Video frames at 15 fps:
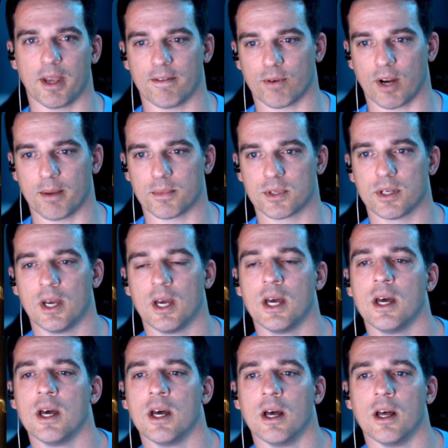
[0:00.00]
B-frames.
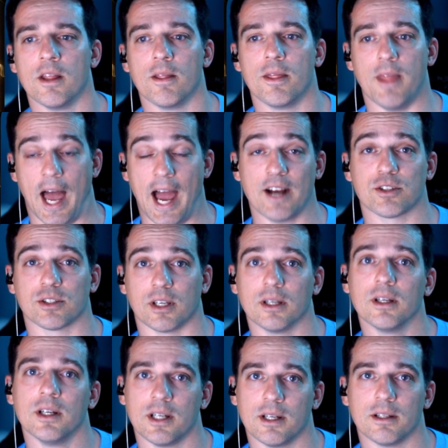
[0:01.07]

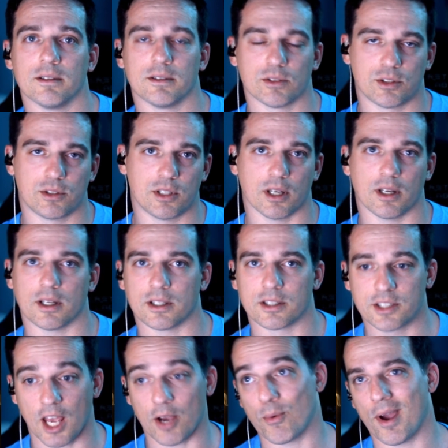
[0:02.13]
Actually, to
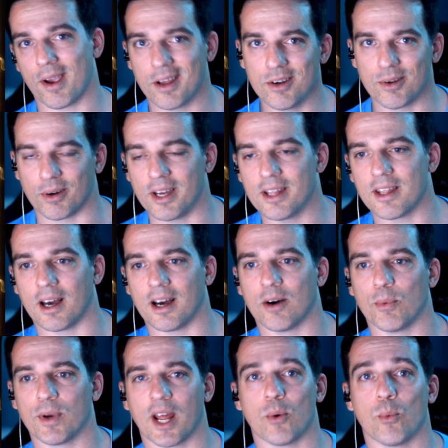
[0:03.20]
segue into it,
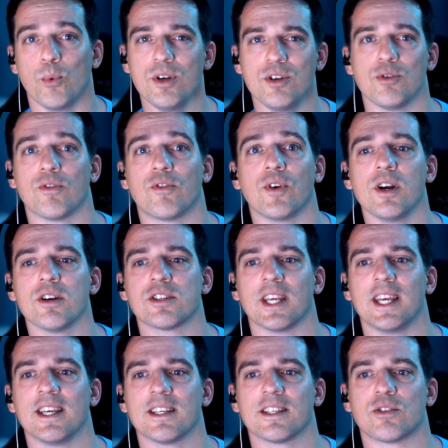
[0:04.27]
what I would do
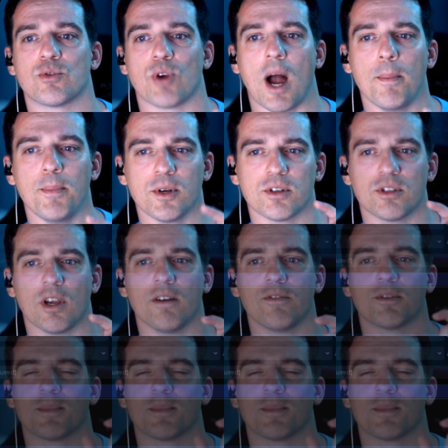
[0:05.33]
first is drop yourself